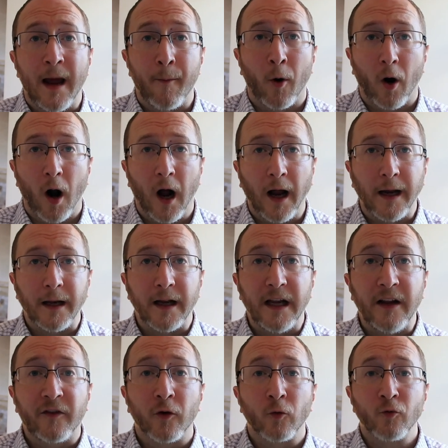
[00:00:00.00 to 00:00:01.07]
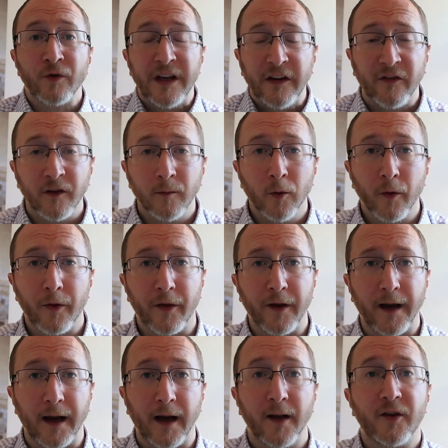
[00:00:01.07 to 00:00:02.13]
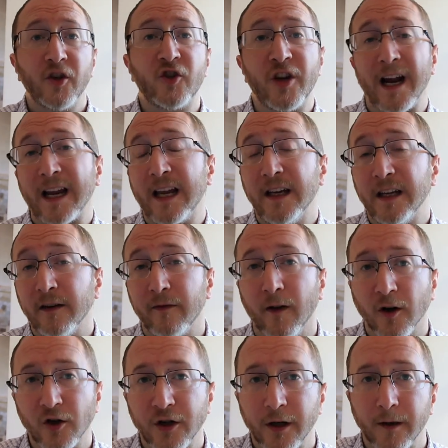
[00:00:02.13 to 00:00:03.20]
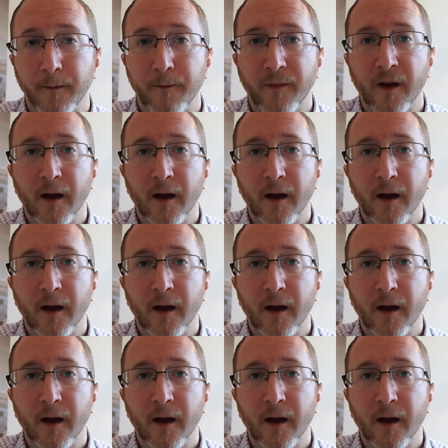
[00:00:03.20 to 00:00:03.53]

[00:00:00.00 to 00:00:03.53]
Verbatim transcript: an MRI, it's a reasonable thing to check kidney function.